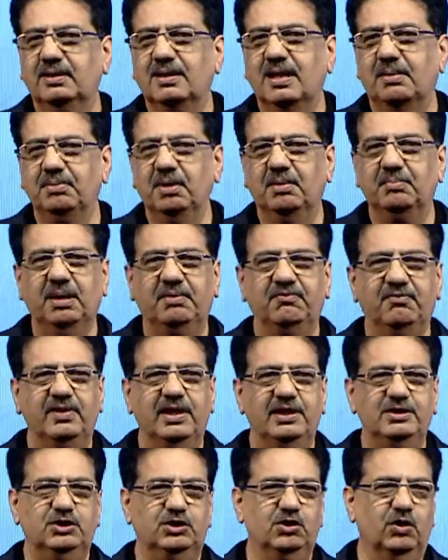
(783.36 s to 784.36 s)
a couple of my
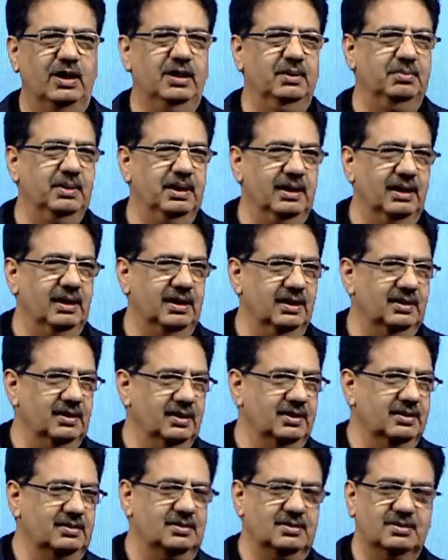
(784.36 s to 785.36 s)
friends joined me in
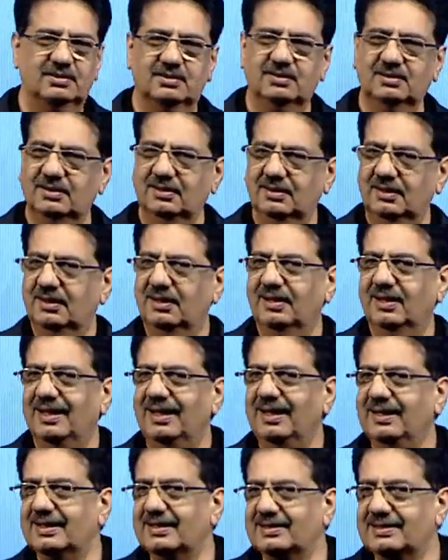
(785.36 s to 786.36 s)
this
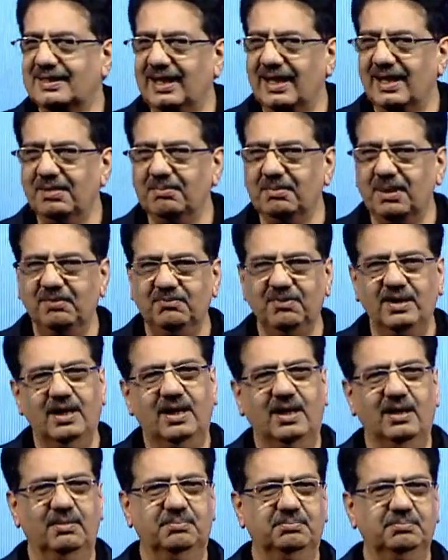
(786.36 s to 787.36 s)
game, and we
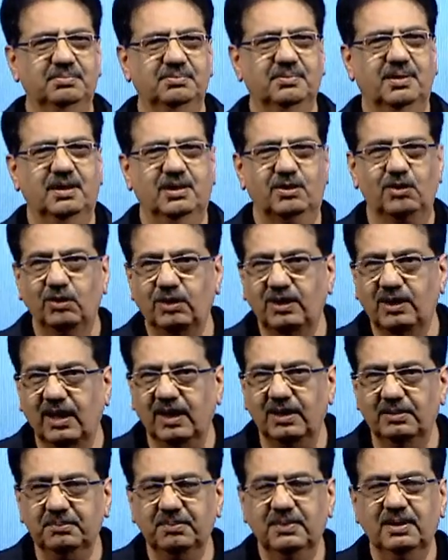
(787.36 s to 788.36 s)
had a good
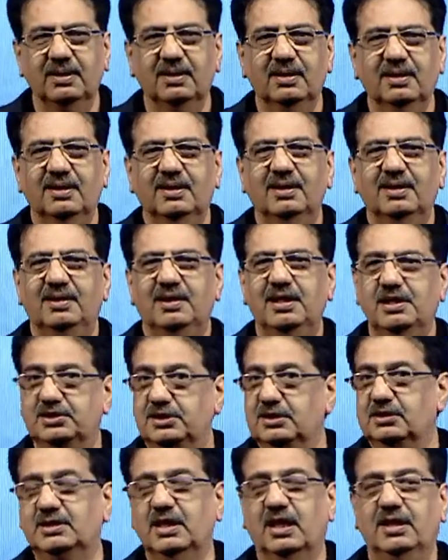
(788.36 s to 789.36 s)
time till
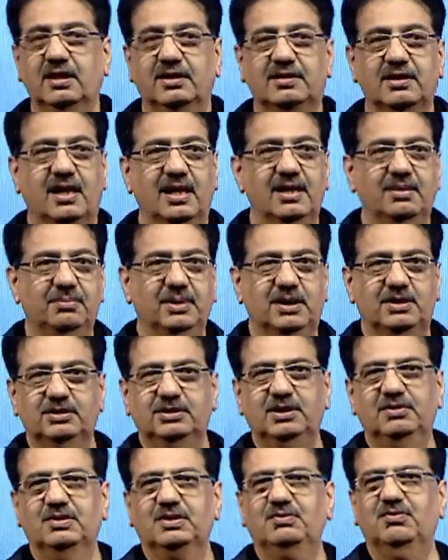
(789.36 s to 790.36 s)
she started crying because
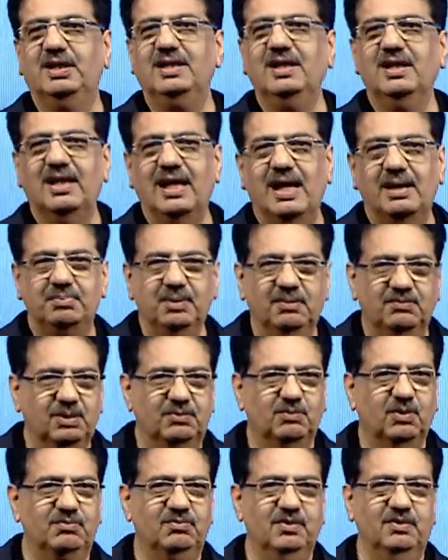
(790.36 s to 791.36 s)
she was very unhappy with
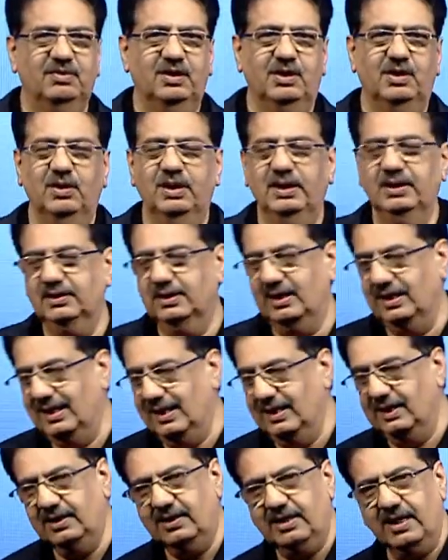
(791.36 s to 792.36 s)
what we were doing.
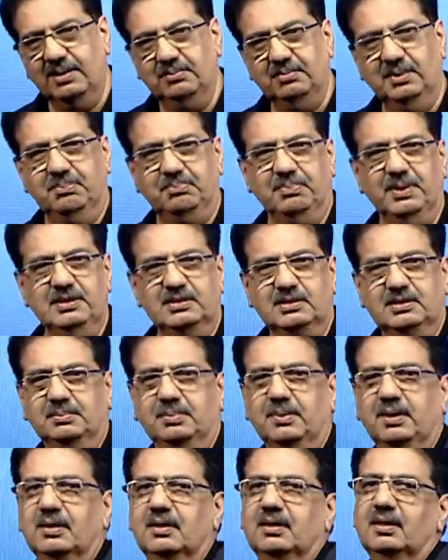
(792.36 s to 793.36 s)
In came the
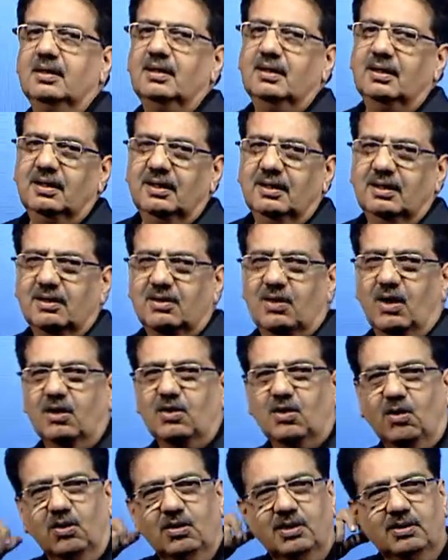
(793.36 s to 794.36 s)
principal, caught
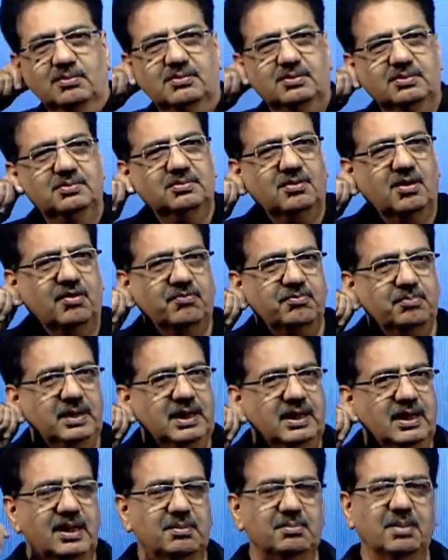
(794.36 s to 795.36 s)
hold of
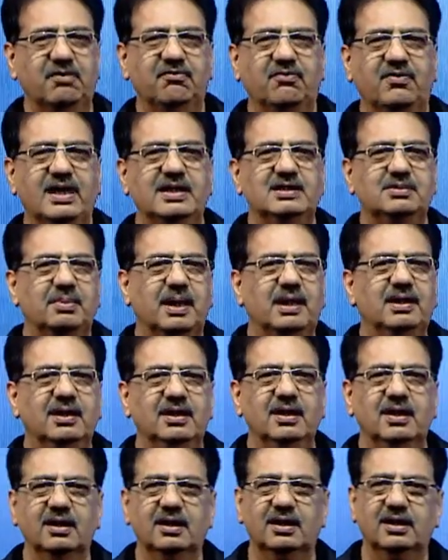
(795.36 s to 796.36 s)
me and my friends by the
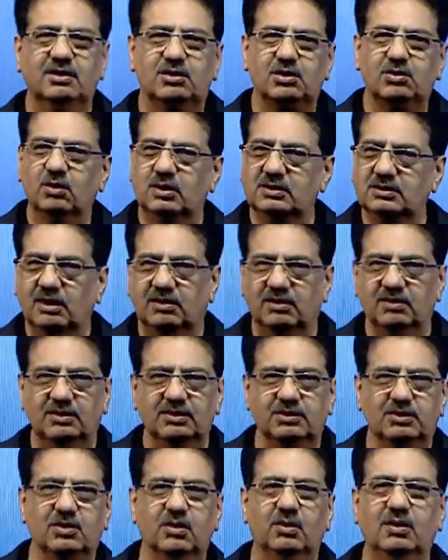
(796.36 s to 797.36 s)
ear and threw us out of the
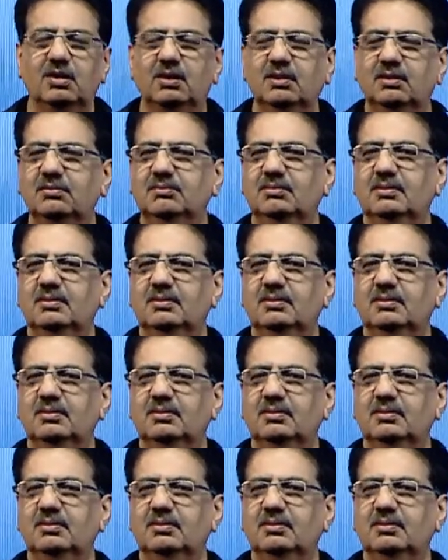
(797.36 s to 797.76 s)
school,